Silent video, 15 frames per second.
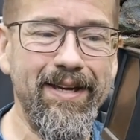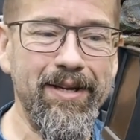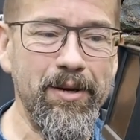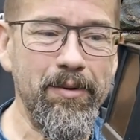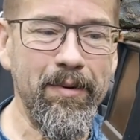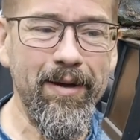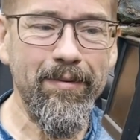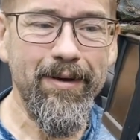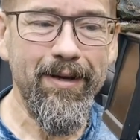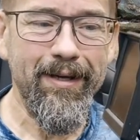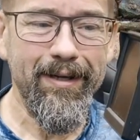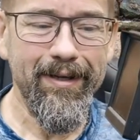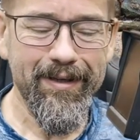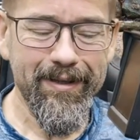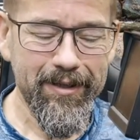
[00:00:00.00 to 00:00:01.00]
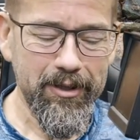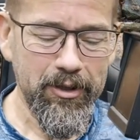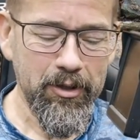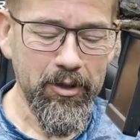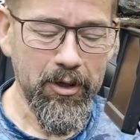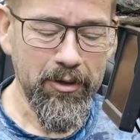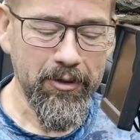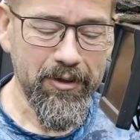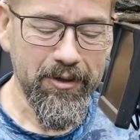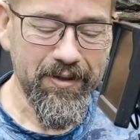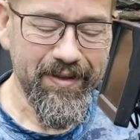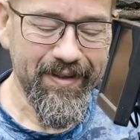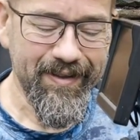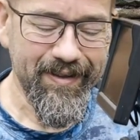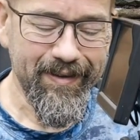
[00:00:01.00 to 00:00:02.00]
you know, maybe y'all
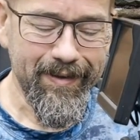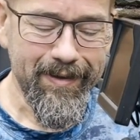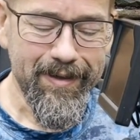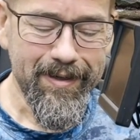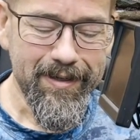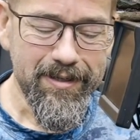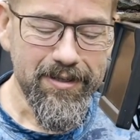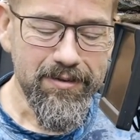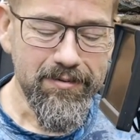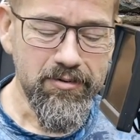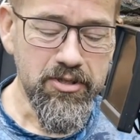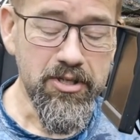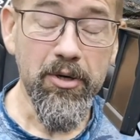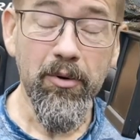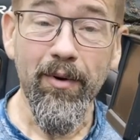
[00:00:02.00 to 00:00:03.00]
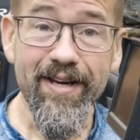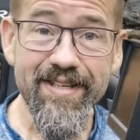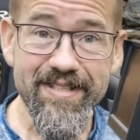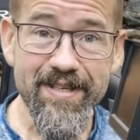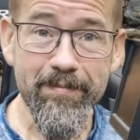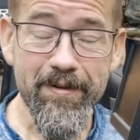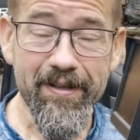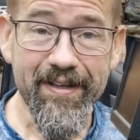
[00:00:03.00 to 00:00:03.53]
could generate something